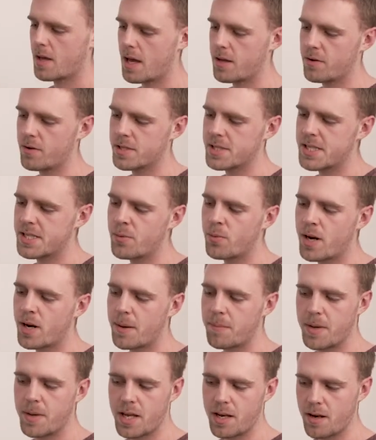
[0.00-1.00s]
And you'll see what
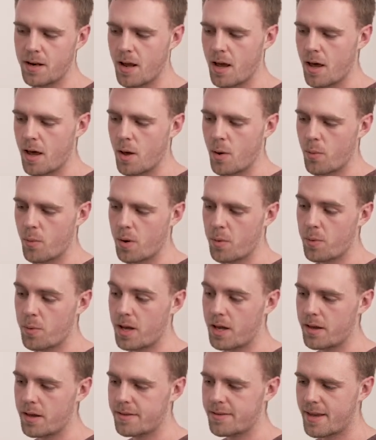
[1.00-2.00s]
I mean when
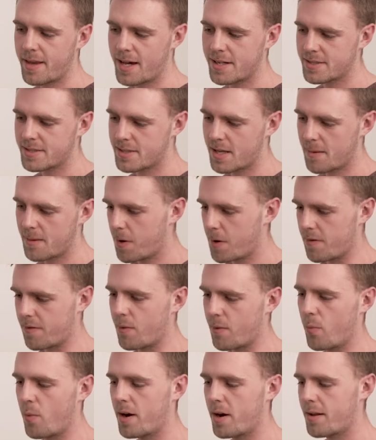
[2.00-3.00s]
we test that
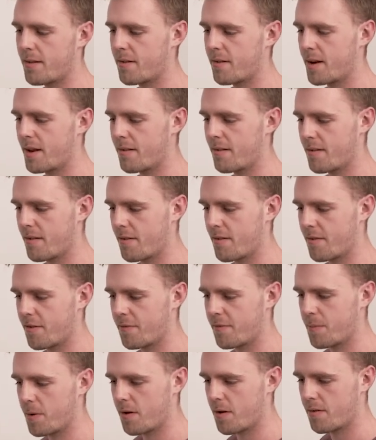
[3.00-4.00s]
person1 is an instance
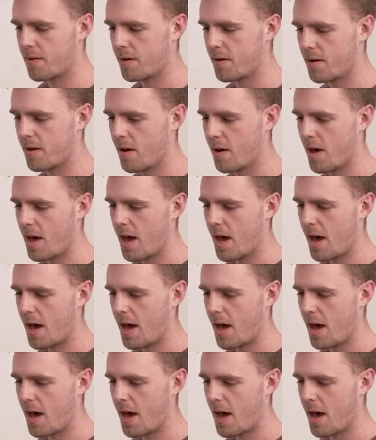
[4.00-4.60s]
of person